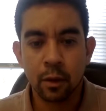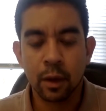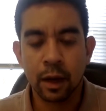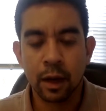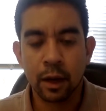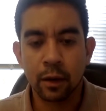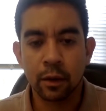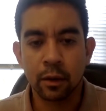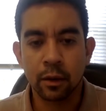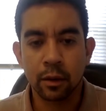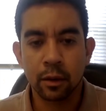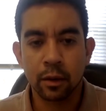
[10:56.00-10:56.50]

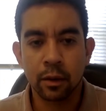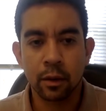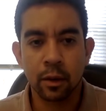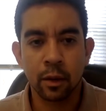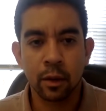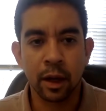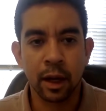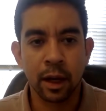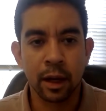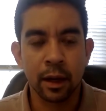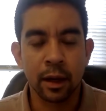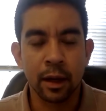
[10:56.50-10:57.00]
Wow.
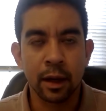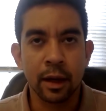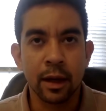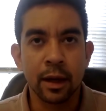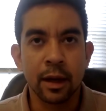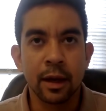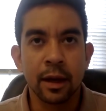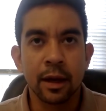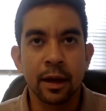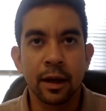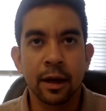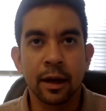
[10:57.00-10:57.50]
Okay.
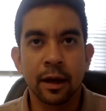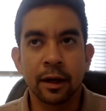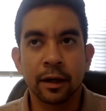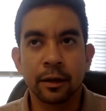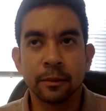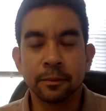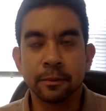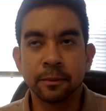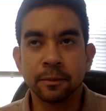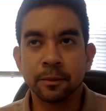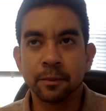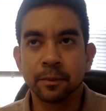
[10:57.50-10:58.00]

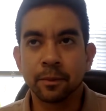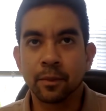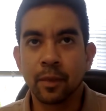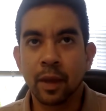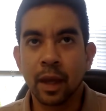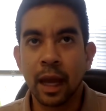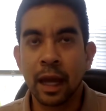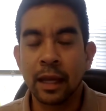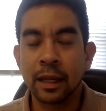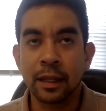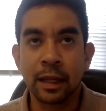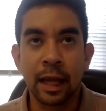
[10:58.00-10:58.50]

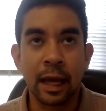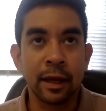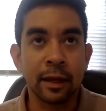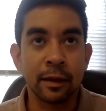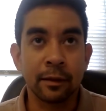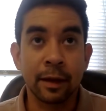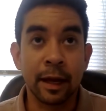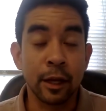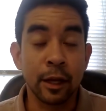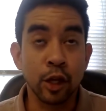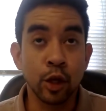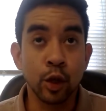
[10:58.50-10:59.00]

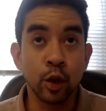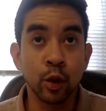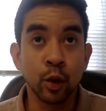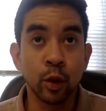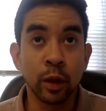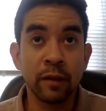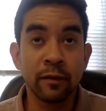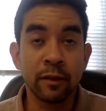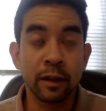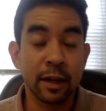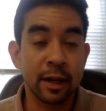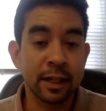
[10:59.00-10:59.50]
And can
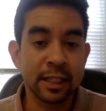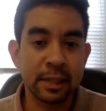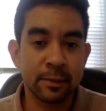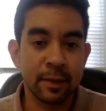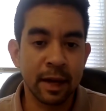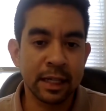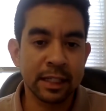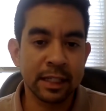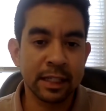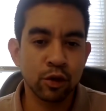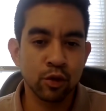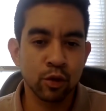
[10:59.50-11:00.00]
you even
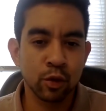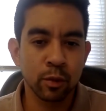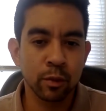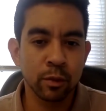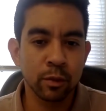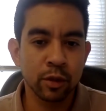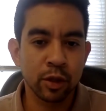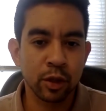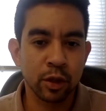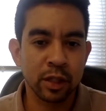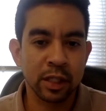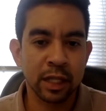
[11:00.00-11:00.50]
customize each room?
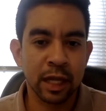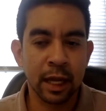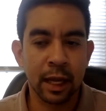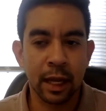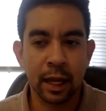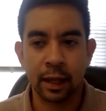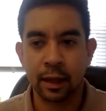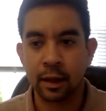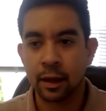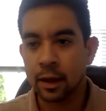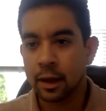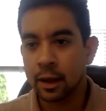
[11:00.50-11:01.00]
So say
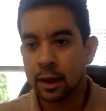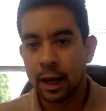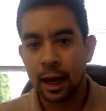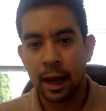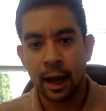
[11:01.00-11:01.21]
like